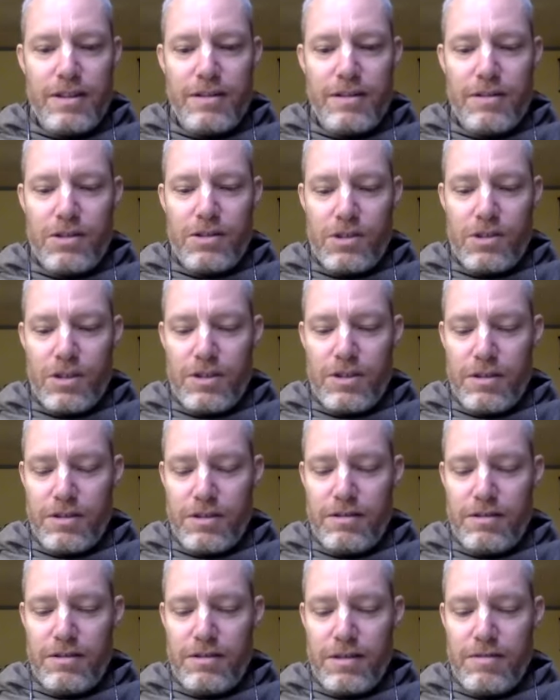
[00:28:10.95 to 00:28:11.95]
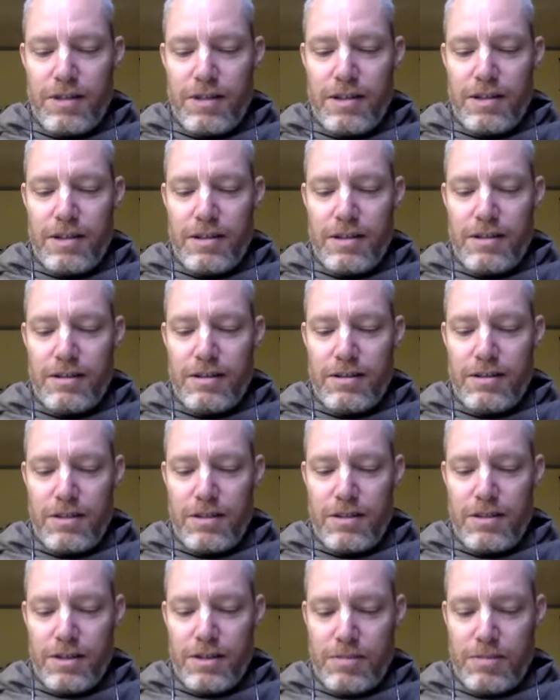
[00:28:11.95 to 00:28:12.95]
saw these
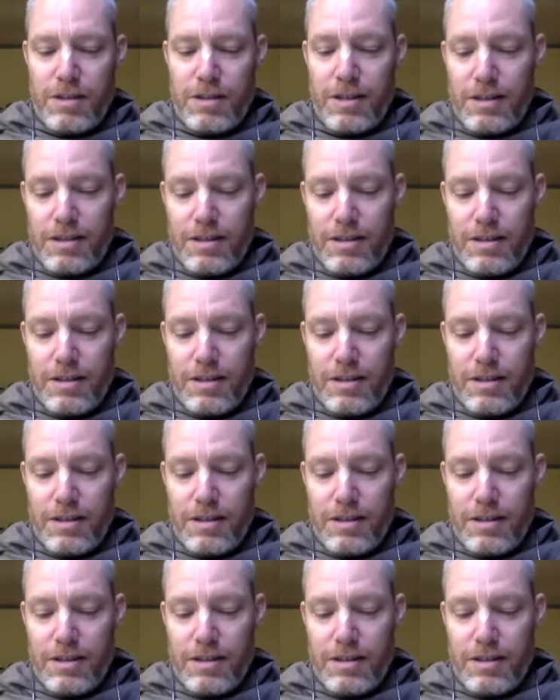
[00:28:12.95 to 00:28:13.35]
markings,